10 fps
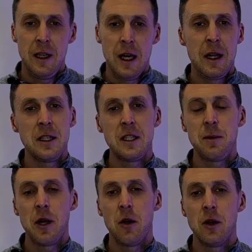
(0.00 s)
And this is
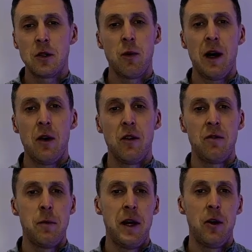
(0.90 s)
because while the
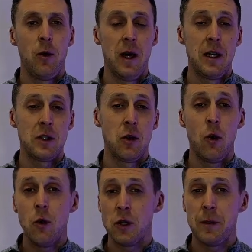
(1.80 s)
Vomero has
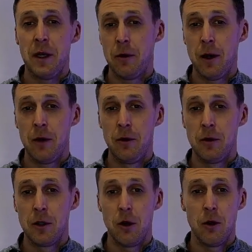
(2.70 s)
always been
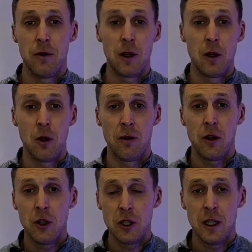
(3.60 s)
around offering a lot of
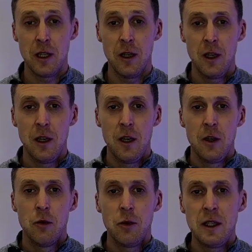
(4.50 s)
cushioning,
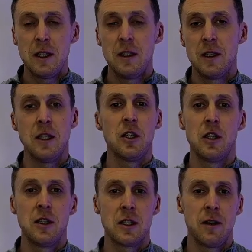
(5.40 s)
recent
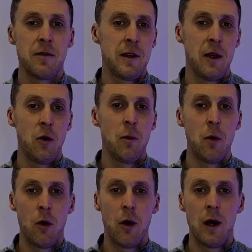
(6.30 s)
additions have felt
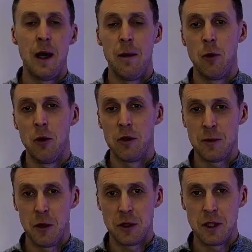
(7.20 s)
more and more
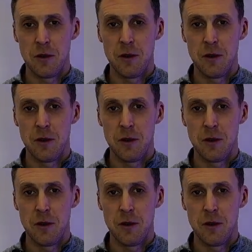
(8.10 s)
responsive.